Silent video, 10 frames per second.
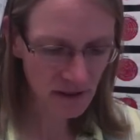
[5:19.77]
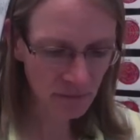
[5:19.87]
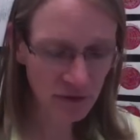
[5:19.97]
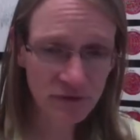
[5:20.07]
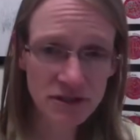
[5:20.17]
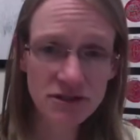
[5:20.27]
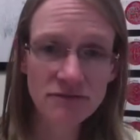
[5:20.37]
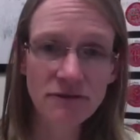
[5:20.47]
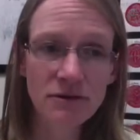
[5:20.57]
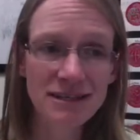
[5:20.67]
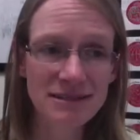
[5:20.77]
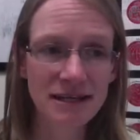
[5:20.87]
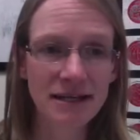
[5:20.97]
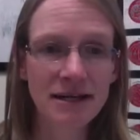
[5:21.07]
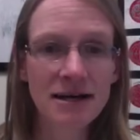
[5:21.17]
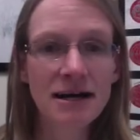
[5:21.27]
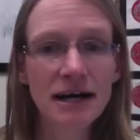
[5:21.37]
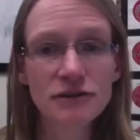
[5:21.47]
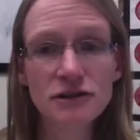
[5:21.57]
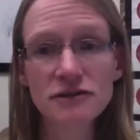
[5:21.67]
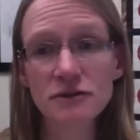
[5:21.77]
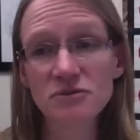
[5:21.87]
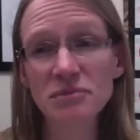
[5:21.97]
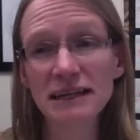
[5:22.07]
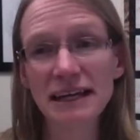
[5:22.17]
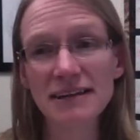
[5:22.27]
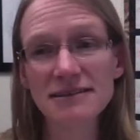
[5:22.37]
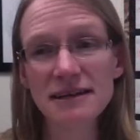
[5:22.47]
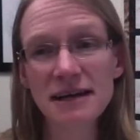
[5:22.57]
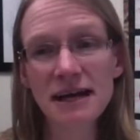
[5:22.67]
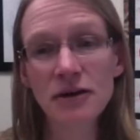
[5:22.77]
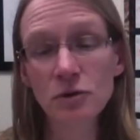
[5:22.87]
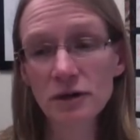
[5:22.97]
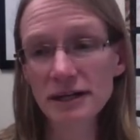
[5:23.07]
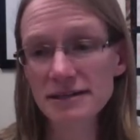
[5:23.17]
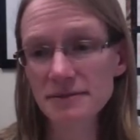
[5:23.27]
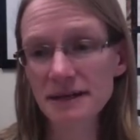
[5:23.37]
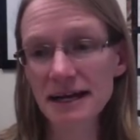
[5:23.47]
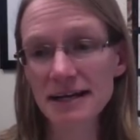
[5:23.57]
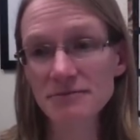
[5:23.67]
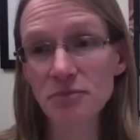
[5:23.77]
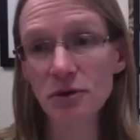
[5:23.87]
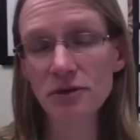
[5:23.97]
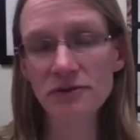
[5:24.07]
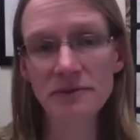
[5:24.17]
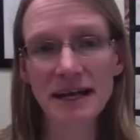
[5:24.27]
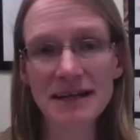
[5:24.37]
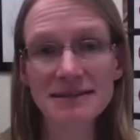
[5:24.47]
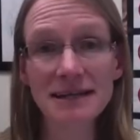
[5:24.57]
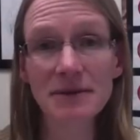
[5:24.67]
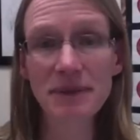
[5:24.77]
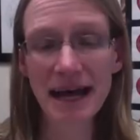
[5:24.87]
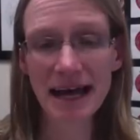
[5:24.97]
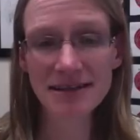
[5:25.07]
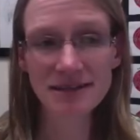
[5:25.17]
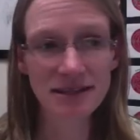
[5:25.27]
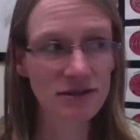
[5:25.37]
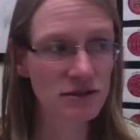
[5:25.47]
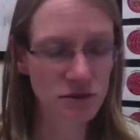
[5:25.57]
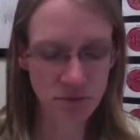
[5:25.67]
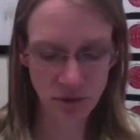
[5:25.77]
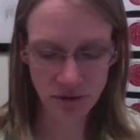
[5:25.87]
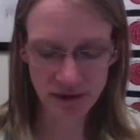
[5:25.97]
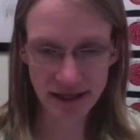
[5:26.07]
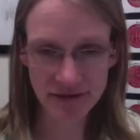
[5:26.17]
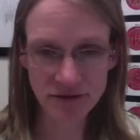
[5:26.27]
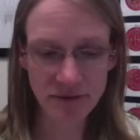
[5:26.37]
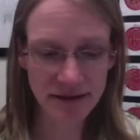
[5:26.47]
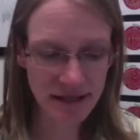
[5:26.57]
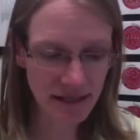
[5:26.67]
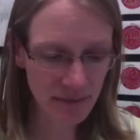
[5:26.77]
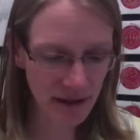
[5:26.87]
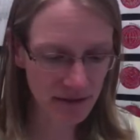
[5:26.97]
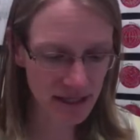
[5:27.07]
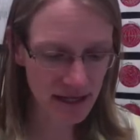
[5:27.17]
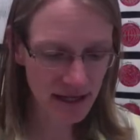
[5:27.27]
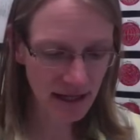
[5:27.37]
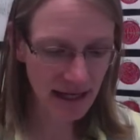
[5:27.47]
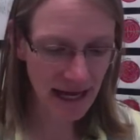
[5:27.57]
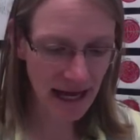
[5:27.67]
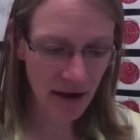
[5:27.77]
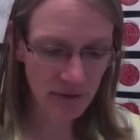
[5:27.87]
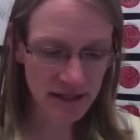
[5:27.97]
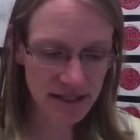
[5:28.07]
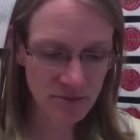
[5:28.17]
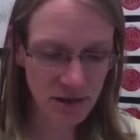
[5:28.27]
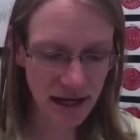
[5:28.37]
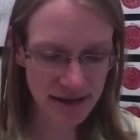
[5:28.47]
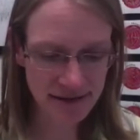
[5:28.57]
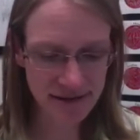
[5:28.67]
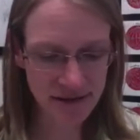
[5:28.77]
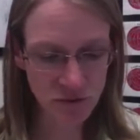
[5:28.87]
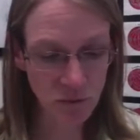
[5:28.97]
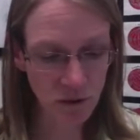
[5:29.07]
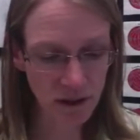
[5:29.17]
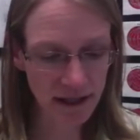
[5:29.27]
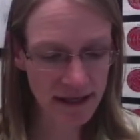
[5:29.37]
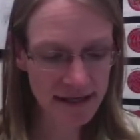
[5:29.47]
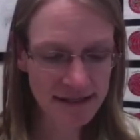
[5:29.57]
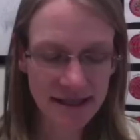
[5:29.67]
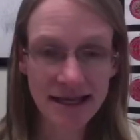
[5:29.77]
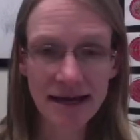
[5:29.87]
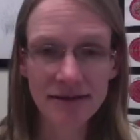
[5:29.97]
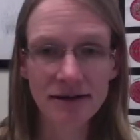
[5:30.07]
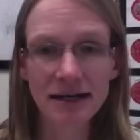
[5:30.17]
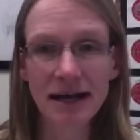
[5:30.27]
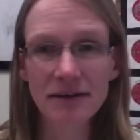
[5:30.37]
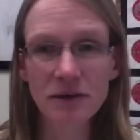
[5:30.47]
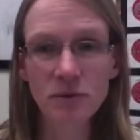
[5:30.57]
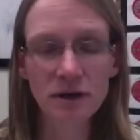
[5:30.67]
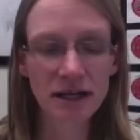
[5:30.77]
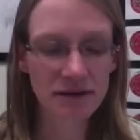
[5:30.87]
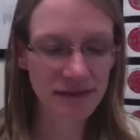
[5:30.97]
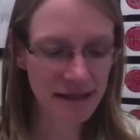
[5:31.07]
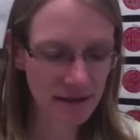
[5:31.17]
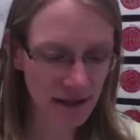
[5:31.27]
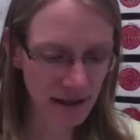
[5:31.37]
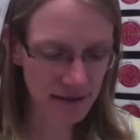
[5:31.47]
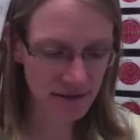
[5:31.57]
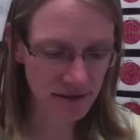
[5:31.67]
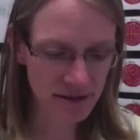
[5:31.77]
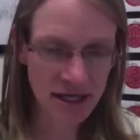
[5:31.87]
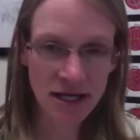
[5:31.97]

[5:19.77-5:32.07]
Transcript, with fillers: But if we just focus in on just those plants, an organism that has both of them, that has the capacity to do both things, and we think about kind of how these processes work together and how they work kind of in concert,